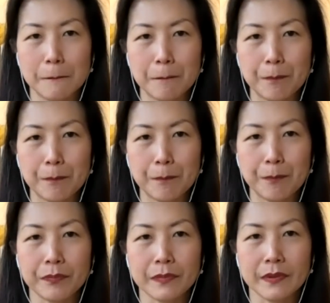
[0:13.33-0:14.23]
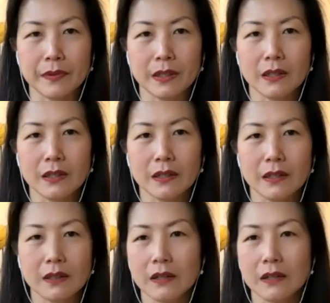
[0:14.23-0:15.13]
Um,
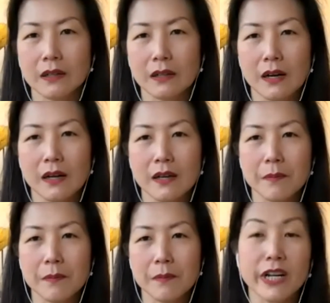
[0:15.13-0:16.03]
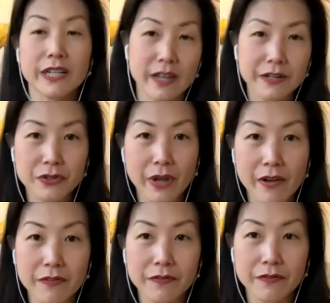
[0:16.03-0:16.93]
uh, I am very excited
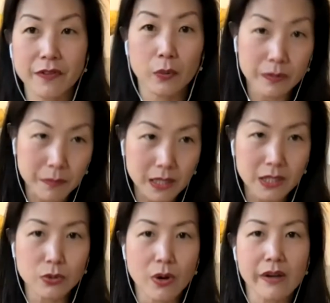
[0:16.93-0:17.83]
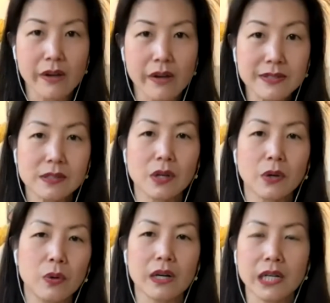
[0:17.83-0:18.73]
to have uh, with me two artists
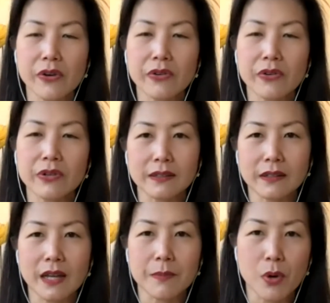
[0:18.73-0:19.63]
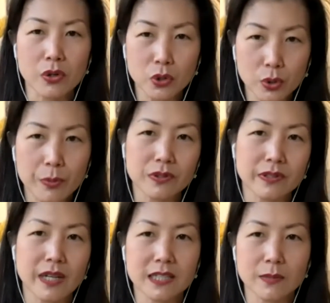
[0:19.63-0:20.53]
who are currently in a per
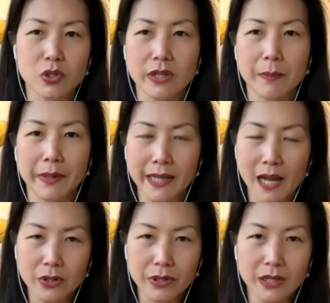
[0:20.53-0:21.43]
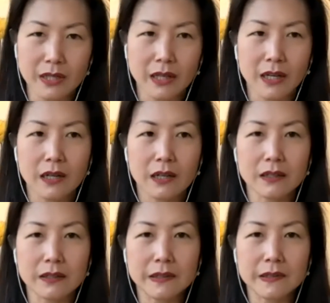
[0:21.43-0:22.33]
two-person exhibition at my gallery.
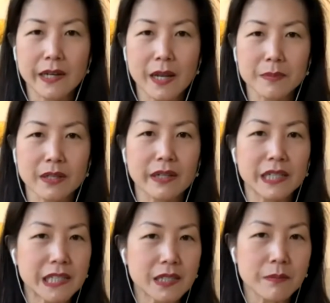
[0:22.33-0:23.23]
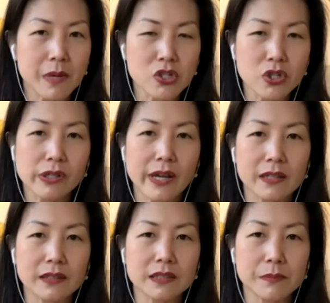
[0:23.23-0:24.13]
Uh, their names are Anina Major
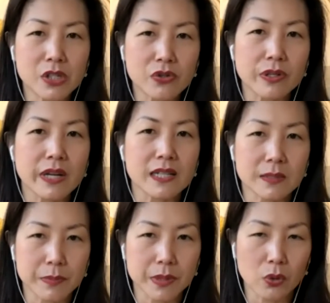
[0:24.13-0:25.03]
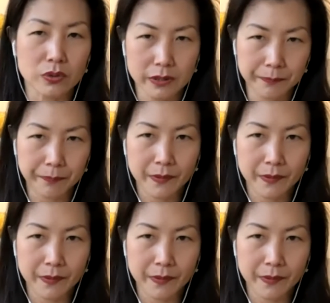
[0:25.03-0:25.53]
and Demetri Espinosa.